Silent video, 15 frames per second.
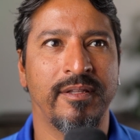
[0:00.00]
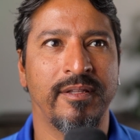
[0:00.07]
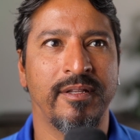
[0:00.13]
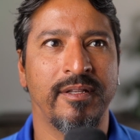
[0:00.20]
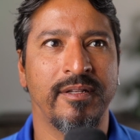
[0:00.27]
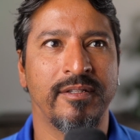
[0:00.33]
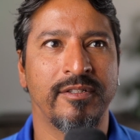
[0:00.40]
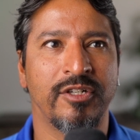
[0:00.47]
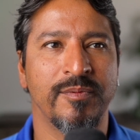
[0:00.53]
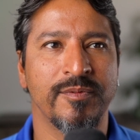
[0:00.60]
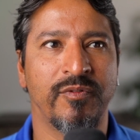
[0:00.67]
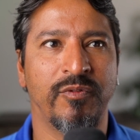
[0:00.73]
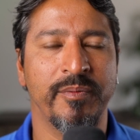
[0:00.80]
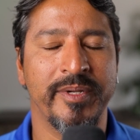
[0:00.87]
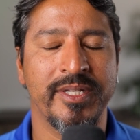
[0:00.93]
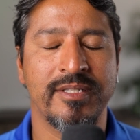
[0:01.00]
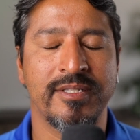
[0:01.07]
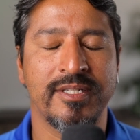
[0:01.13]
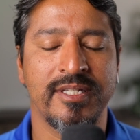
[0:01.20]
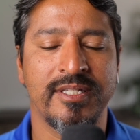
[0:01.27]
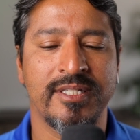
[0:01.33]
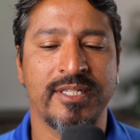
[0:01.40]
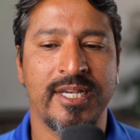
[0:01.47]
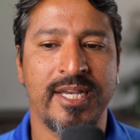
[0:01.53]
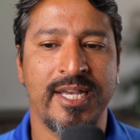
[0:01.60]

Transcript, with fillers: yes. in terms of remittances